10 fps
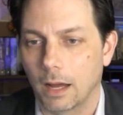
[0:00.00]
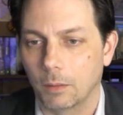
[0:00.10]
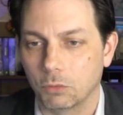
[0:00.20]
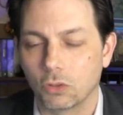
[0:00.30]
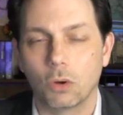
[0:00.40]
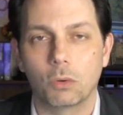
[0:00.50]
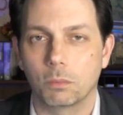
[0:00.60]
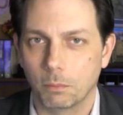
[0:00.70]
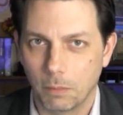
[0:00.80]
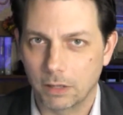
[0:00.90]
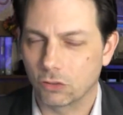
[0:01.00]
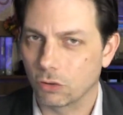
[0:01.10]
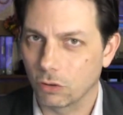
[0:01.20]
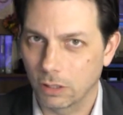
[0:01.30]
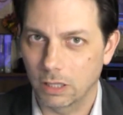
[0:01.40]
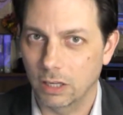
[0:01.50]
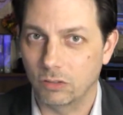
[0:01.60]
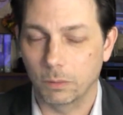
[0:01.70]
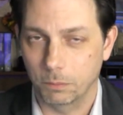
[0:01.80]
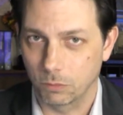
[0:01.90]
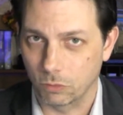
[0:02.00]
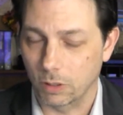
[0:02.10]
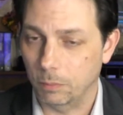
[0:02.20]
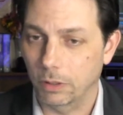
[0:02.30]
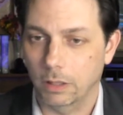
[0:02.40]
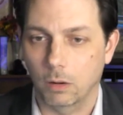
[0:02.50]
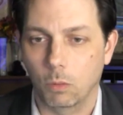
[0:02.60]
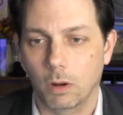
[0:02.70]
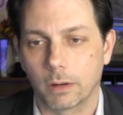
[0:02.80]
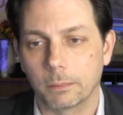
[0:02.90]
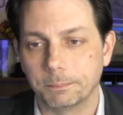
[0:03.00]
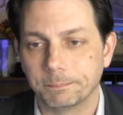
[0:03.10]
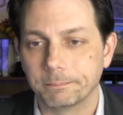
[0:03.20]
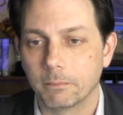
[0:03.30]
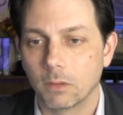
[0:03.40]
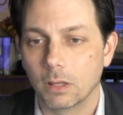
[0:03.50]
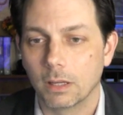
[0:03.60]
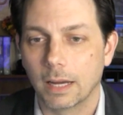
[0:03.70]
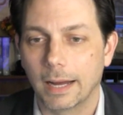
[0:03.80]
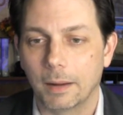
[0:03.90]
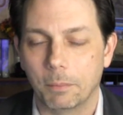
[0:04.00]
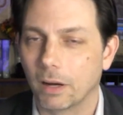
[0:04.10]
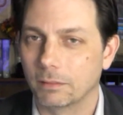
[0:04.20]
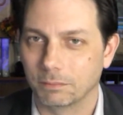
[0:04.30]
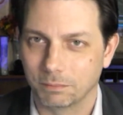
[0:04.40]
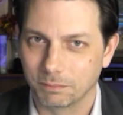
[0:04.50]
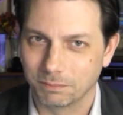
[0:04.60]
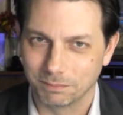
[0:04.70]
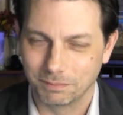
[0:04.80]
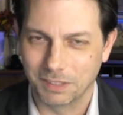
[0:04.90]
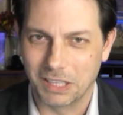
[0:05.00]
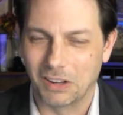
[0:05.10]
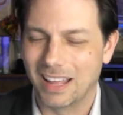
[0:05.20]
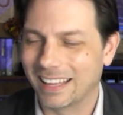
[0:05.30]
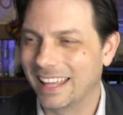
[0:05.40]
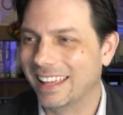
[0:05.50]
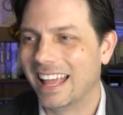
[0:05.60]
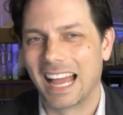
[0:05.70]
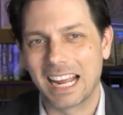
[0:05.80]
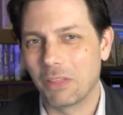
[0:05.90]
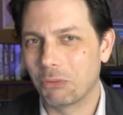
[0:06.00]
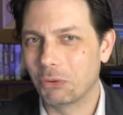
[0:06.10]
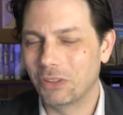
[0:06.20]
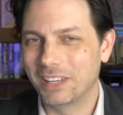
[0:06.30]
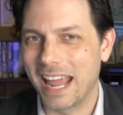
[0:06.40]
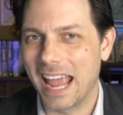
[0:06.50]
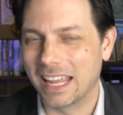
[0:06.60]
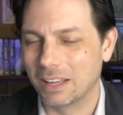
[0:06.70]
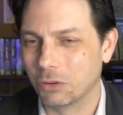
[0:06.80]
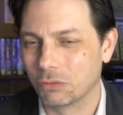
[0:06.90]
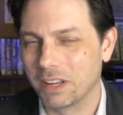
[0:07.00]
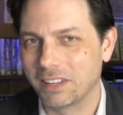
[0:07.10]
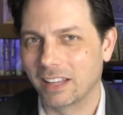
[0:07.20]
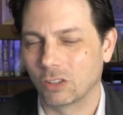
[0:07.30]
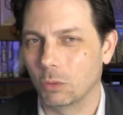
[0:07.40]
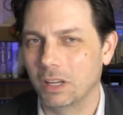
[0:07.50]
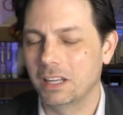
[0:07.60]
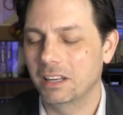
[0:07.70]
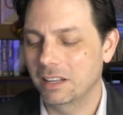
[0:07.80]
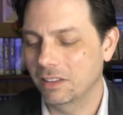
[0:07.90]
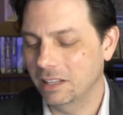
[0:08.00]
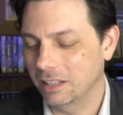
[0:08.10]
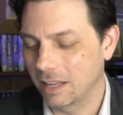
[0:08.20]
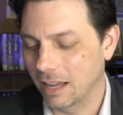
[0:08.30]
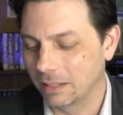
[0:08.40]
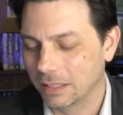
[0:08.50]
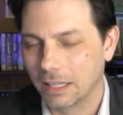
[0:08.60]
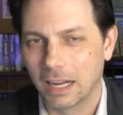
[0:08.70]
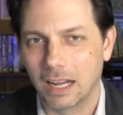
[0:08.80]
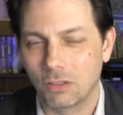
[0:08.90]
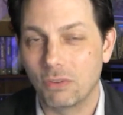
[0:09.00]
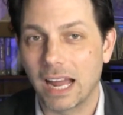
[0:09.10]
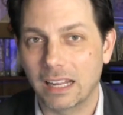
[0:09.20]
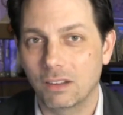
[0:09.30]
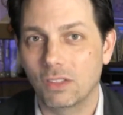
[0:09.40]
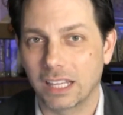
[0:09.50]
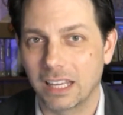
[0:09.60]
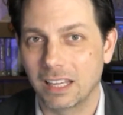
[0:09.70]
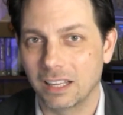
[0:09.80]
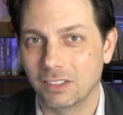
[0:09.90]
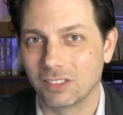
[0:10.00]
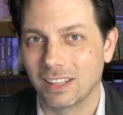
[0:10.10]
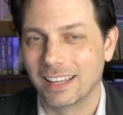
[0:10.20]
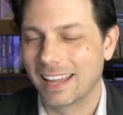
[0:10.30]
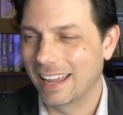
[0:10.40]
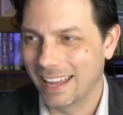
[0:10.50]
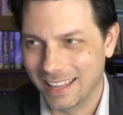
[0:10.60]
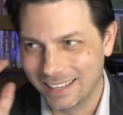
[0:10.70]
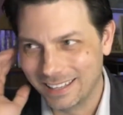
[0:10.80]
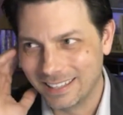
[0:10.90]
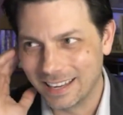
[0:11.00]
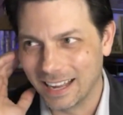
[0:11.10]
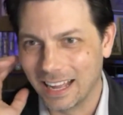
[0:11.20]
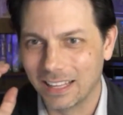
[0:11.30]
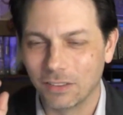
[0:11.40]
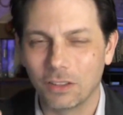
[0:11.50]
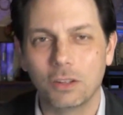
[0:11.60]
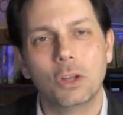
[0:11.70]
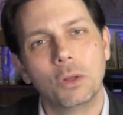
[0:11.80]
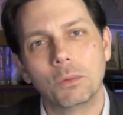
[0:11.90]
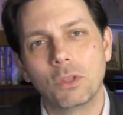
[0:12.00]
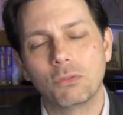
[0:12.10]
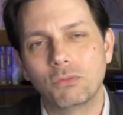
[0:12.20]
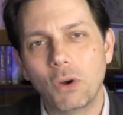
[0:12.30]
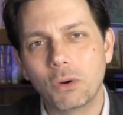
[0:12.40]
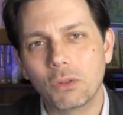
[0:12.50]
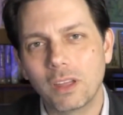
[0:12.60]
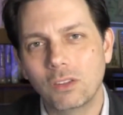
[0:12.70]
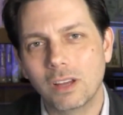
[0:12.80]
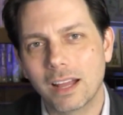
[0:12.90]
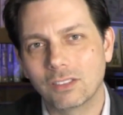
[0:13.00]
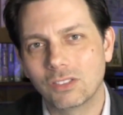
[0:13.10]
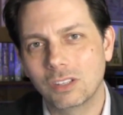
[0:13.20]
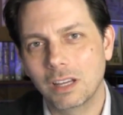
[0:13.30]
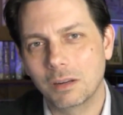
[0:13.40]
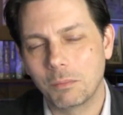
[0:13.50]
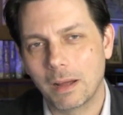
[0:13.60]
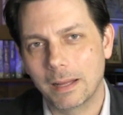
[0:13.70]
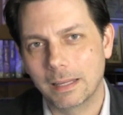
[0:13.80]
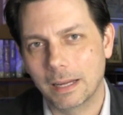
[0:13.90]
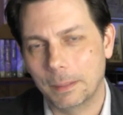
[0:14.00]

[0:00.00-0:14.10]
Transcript: So make sure in Egypt, drink plenty of water. But yeah, I got through the day. It was fantastic. We ended in the Valley of the Kings, and the photo that you guys see on my